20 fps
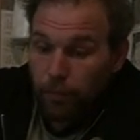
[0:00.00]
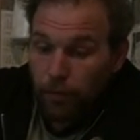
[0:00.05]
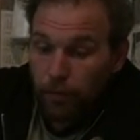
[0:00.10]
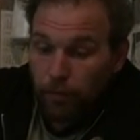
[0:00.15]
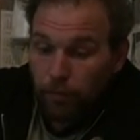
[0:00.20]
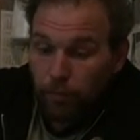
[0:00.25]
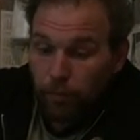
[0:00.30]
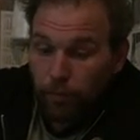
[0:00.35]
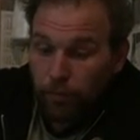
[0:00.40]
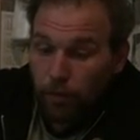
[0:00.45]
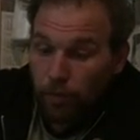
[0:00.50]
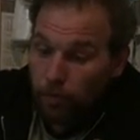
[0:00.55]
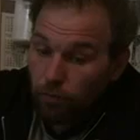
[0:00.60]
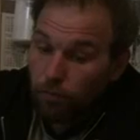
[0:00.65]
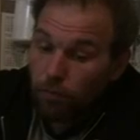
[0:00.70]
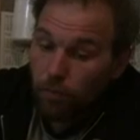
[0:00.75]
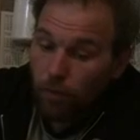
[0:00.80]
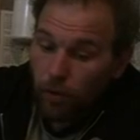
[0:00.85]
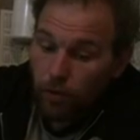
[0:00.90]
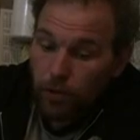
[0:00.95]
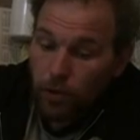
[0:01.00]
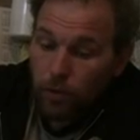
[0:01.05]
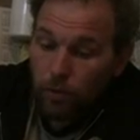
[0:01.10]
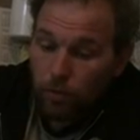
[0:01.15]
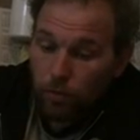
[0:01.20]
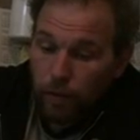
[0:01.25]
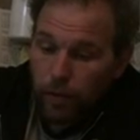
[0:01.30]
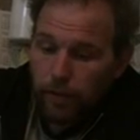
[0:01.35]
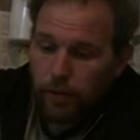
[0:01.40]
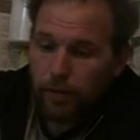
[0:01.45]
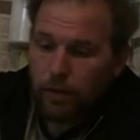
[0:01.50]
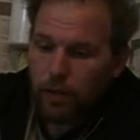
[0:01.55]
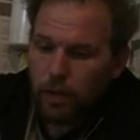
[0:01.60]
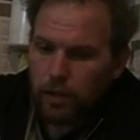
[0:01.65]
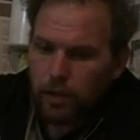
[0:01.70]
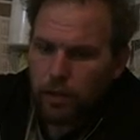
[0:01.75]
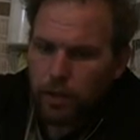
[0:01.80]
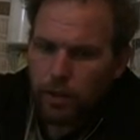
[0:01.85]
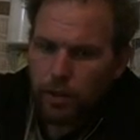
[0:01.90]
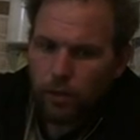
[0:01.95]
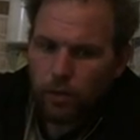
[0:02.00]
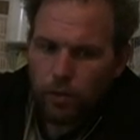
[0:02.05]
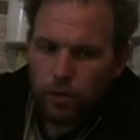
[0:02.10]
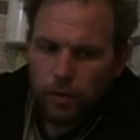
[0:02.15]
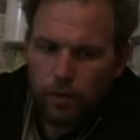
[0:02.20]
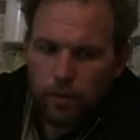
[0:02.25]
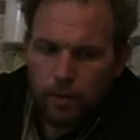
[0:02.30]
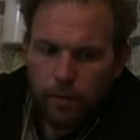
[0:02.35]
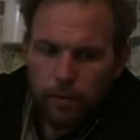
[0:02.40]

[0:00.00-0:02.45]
and they've also ran into issues.